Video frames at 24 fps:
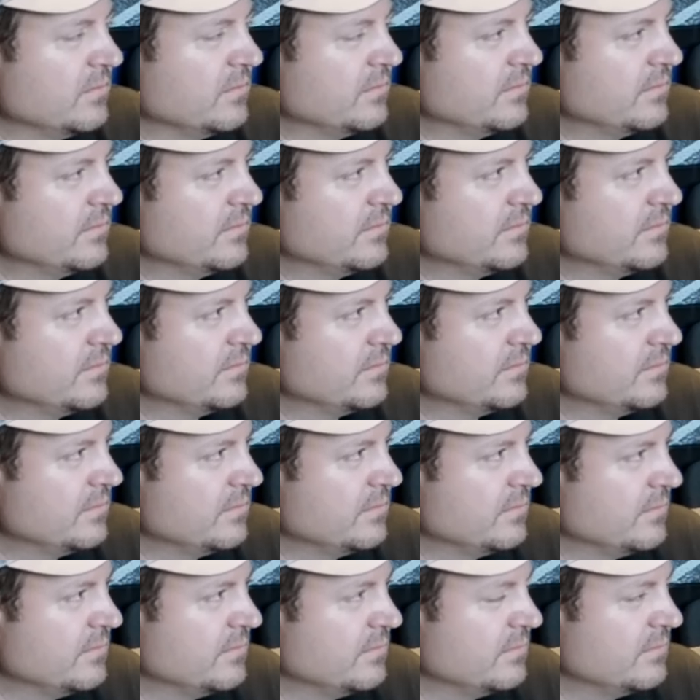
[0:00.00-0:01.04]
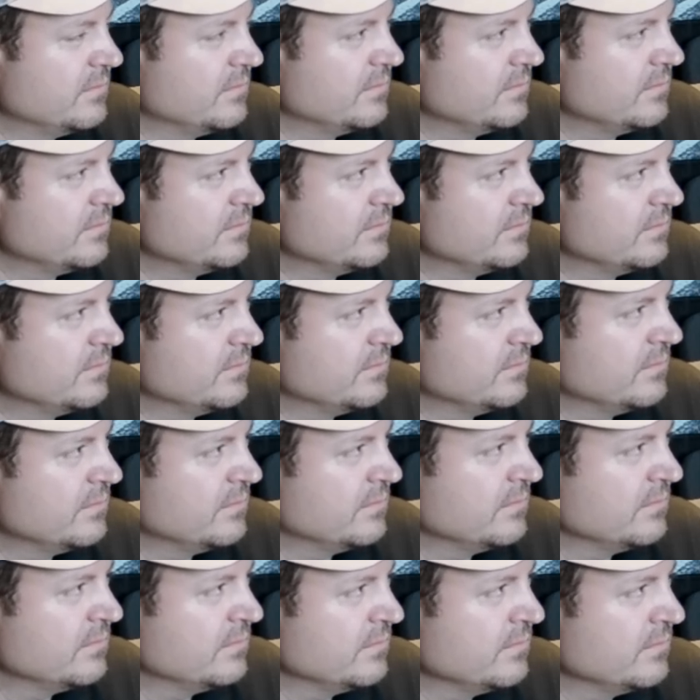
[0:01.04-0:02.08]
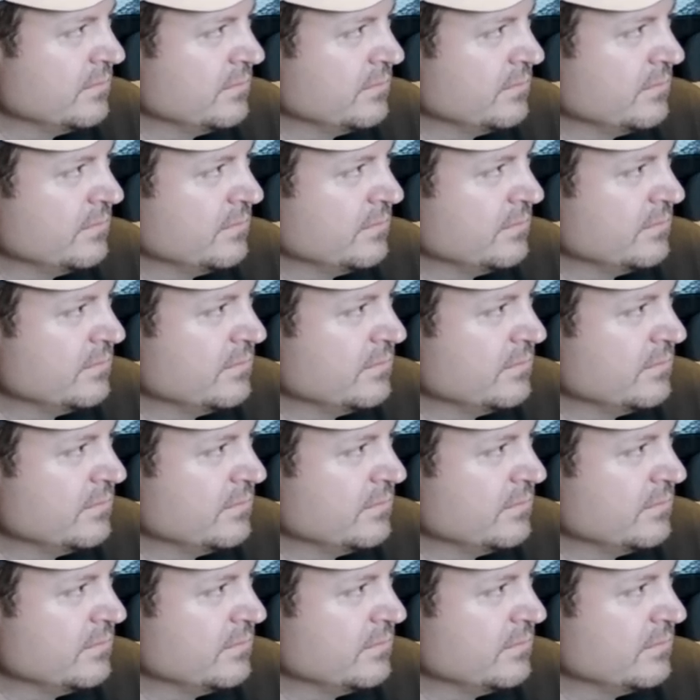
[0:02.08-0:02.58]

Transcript: This person isn't speaking.